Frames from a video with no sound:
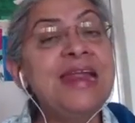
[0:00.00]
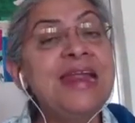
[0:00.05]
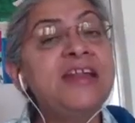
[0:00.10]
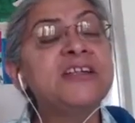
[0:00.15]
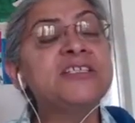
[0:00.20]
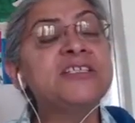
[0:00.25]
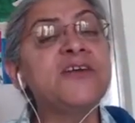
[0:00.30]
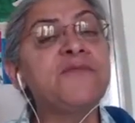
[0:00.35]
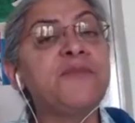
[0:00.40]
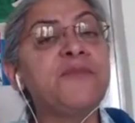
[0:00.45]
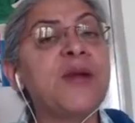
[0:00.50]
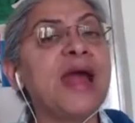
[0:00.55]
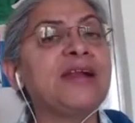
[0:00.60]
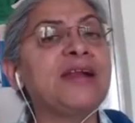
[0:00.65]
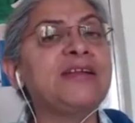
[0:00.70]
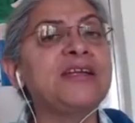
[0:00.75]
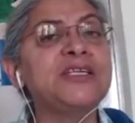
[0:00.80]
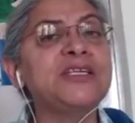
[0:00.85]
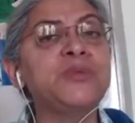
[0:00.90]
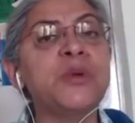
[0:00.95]
Leaders of
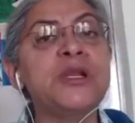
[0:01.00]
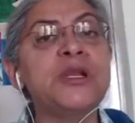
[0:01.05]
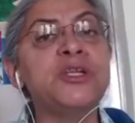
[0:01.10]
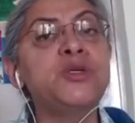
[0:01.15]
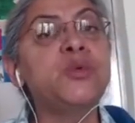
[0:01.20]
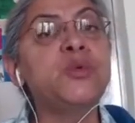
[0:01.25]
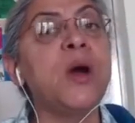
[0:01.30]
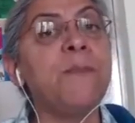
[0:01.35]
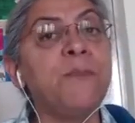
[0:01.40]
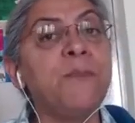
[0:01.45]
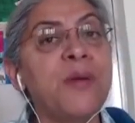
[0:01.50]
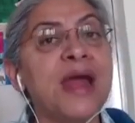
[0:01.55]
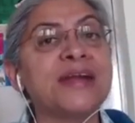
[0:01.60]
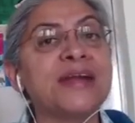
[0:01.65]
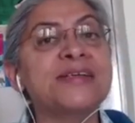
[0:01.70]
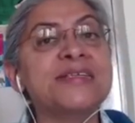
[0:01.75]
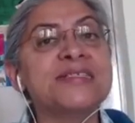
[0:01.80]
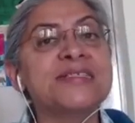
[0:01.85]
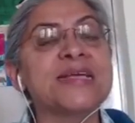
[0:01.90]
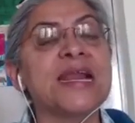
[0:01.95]
practice will do a
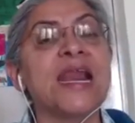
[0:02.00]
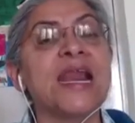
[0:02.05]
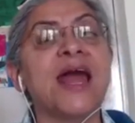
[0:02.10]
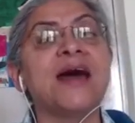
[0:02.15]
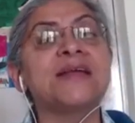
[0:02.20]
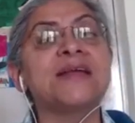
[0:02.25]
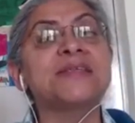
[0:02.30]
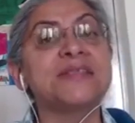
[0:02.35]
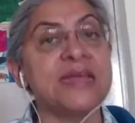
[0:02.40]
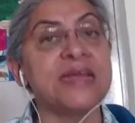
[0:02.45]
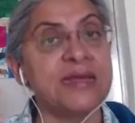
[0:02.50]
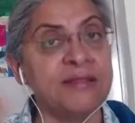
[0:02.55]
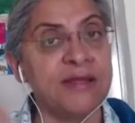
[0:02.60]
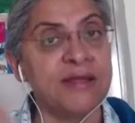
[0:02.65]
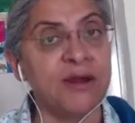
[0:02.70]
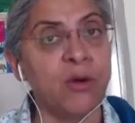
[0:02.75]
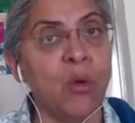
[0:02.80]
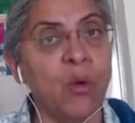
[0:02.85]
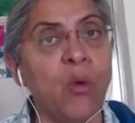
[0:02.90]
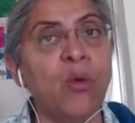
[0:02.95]
practice class
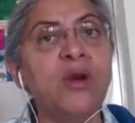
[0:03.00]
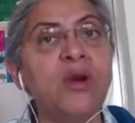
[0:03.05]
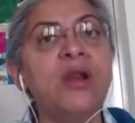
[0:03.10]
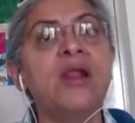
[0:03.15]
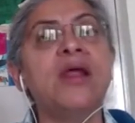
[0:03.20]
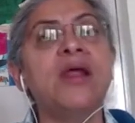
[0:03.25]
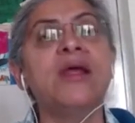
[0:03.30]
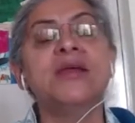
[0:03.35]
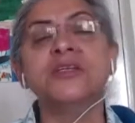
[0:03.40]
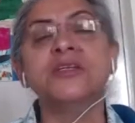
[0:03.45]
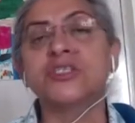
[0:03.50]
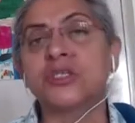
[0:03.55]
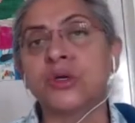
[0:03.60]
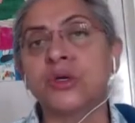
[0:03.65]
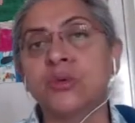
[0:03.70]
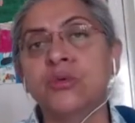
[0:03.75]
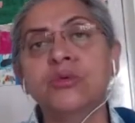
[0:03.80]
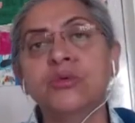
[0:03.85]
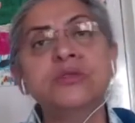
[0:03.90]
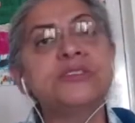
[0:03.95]
in their own
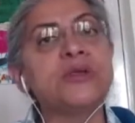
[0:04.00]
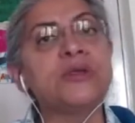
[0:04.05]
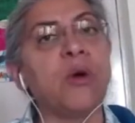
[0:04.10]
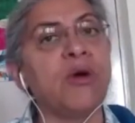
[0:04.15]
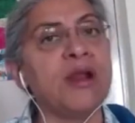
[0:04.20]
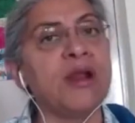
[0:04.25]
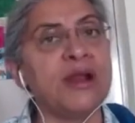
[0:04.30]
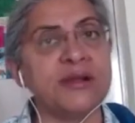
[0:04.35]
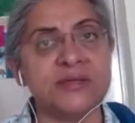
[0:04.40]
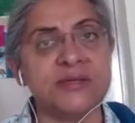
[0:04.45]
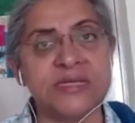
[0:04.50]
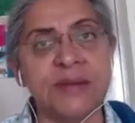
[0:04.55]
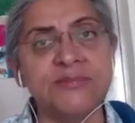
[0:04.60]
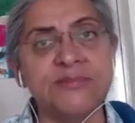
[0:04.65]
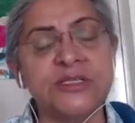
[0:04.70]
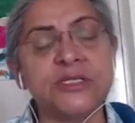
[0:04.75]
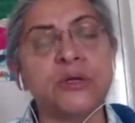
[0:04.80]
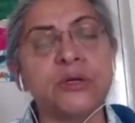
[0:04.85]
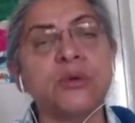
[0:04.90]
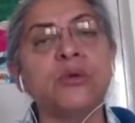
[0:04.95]
schools or in
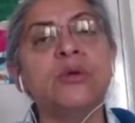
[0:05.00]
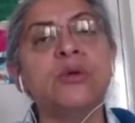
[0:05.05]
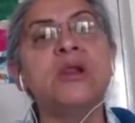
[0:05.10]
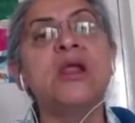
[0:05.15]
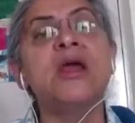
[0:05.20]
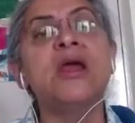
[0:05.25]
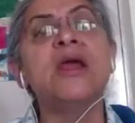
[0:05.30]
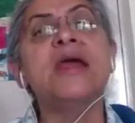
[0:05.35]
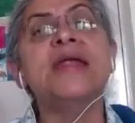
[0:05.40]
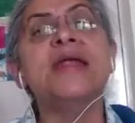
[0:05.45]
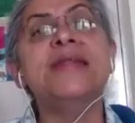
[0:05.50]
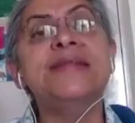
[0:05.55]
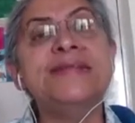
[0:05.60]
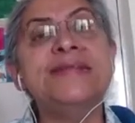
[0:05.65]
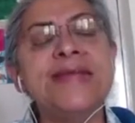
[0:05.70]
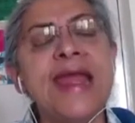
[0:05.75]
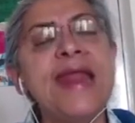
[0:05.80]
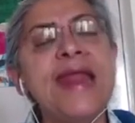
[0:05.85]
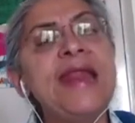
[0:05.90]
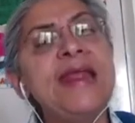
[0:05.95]
some school
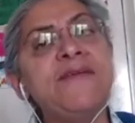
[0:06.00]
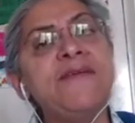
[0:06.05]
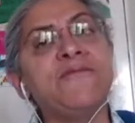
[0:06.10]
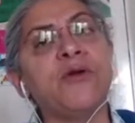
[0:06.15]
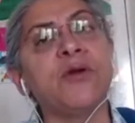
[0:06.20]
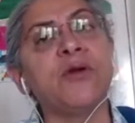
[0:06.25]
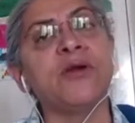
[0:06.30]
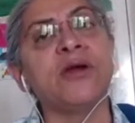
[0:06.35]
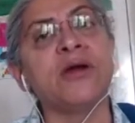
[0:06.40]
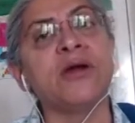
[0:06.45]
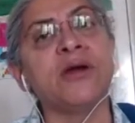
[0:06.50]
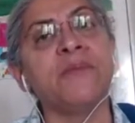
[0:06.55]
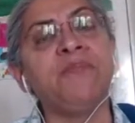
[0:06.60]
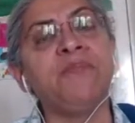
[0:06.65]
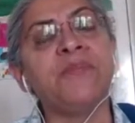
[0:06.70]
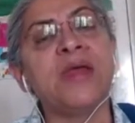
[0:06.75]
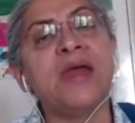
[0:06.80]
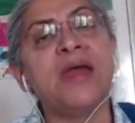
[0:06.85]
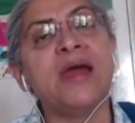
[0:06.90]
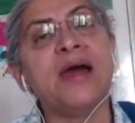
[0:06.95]
daily for
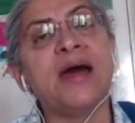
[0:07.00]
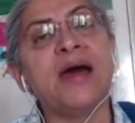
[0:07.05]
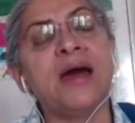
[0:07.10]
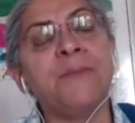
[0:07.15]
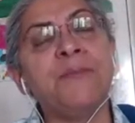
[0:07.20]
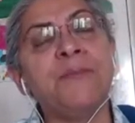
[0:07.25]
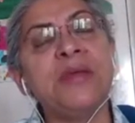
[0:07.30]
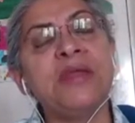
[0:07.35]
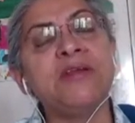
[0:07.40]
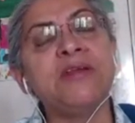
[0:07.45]
a